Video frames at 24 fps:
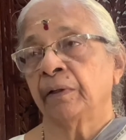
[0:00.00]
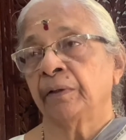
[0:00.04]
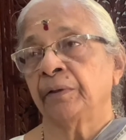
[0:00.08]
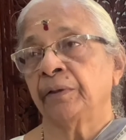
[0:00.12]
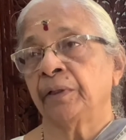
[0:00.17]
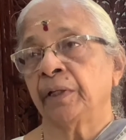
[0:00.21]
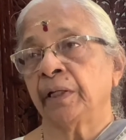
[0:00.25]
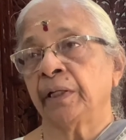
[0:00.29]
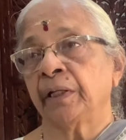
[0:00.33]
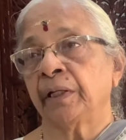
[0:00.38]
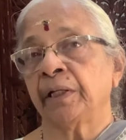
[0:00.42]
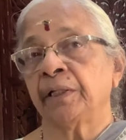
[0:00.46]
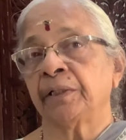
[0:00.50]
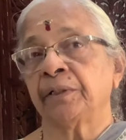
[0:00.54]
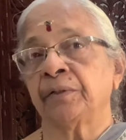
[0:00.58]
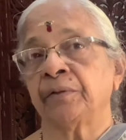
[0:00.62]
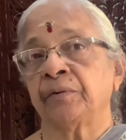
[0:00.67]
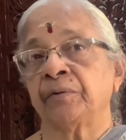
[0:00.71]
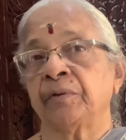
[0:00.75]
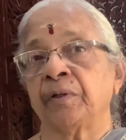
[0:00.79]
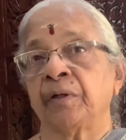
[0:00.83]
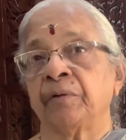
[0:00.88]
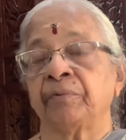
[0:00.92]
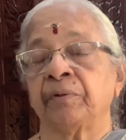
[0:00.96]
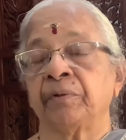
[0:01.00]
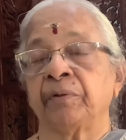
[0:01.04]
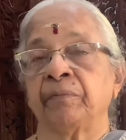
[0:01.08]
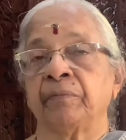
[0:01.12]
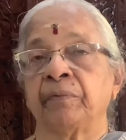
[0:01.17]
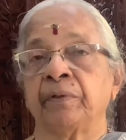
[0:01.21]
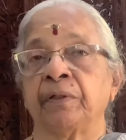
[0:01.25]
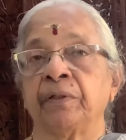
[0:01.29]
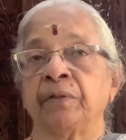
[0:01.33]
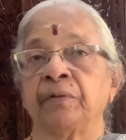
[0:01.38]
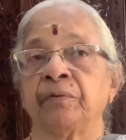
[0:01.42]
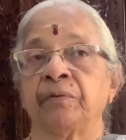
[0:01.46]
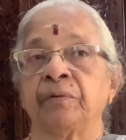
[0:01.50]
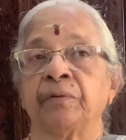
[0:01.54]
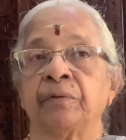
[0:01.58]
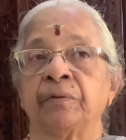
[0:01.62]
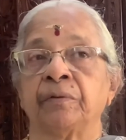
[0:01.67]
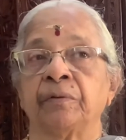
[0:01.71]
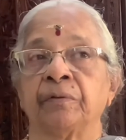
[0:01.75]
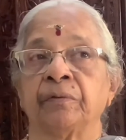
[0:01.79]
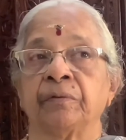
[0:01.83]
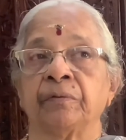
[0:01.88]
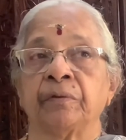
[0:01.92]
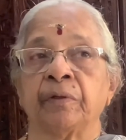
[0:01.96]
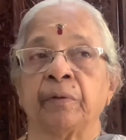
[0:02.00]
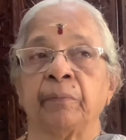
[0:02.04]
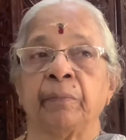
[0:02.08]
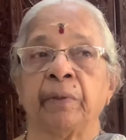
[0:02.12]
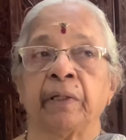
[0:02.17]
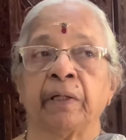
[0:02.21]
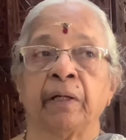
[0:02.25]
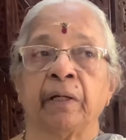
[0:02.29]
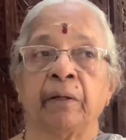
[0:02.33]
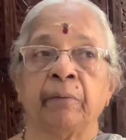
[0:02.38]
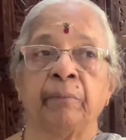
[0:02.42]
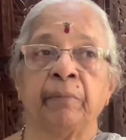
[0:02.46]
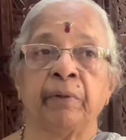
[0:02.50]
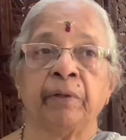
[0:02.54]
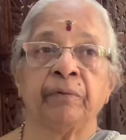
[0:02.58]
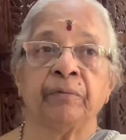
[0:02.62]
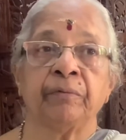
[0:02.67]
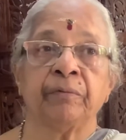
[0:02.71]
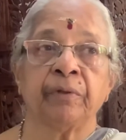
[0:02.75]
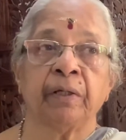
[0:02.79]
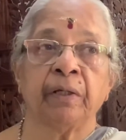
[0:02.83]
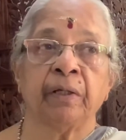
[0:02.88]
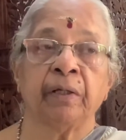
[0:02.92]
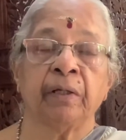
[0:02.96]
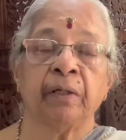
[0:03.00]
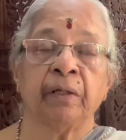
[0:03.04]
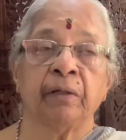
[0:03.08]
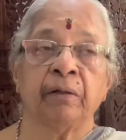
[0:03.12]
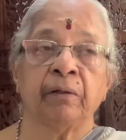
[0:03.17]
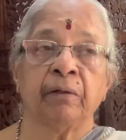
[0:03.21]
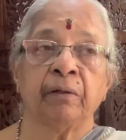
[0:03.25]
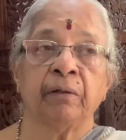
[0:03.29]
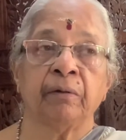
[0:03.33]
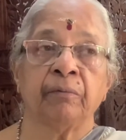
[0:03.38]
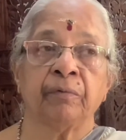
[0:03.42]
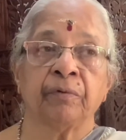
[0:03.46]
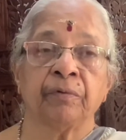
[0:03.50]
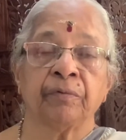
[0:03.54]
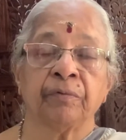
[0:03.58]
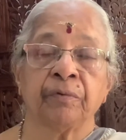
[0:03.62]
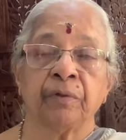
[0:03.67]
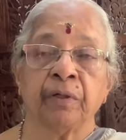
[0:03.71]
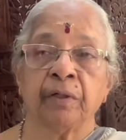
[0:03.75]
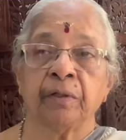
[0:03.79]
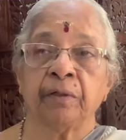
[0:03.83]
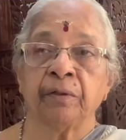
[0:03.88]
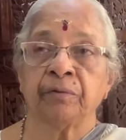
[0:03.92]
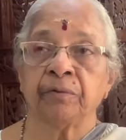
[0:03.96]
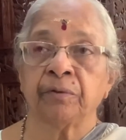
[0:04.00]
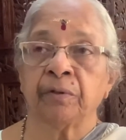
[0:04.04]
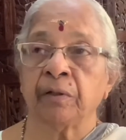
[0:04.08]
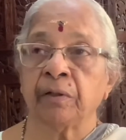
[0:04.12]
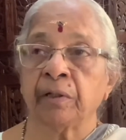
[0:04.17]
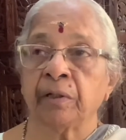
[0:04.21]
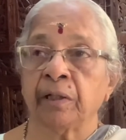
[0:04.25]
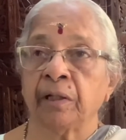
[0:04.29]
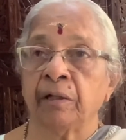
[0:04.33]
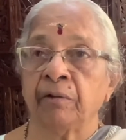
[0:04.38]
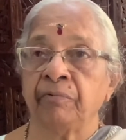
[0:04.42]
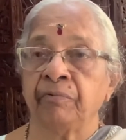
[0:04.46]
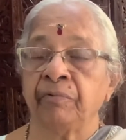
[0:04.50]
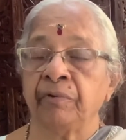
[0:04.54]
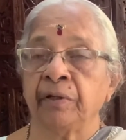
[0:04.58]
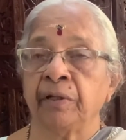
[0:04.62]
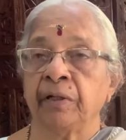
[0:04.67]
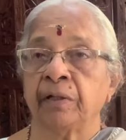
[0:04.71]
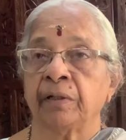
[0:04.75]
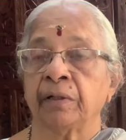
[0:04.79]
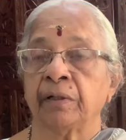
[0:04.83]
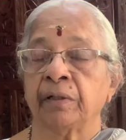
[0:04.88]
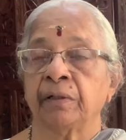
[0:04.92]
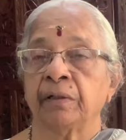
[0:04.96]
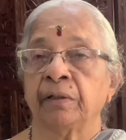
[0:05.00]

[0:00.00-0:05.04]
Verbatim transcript: Generations afterwards, some may come and say, was a historical figure